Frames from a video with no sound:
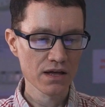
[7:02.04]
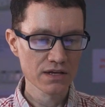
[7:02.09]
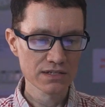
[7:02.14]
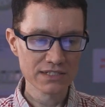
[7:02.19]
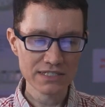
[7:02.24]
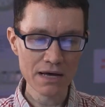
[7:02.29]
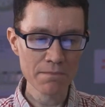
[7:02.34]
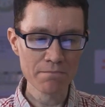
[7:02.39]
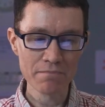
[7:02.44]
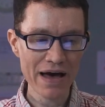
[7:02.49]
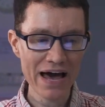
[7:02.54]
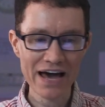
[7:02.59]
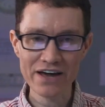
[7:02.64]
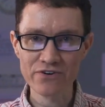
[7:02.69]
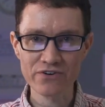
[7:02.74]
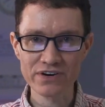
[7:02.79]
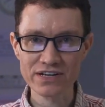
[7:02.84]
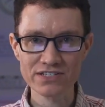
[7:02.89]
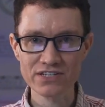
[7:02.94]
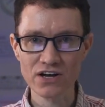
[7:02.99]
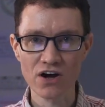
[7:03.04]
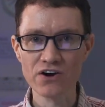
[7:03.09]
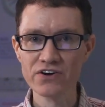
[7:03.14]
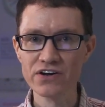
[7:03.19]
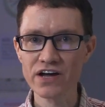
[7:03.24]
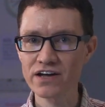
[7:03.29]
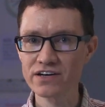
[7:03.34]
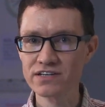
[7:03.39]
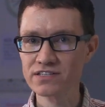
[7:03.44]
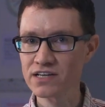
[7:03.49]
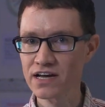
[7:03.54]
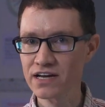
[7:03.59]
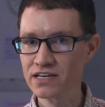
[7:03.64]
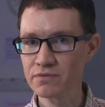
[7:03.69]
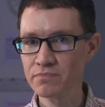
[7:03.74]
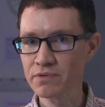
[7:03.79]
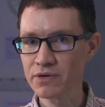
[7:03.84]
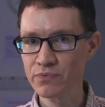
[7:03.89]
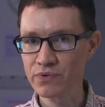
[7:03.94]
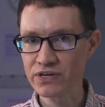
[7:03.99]
Some batteries are not designed
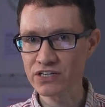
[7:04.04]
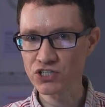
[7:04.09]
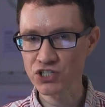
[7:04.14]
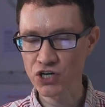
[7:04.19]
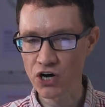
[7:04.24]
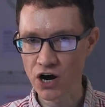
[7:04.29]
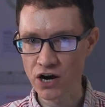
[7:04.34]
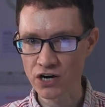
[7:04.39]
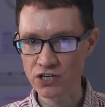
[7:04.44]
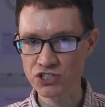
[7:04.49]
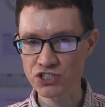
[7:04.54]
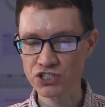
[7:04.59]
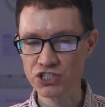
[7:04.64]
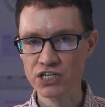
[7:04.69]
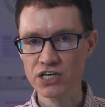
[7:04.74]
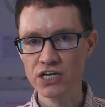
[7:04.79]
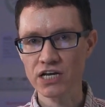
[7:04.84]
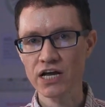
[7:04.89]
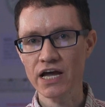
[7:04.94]
to be recharged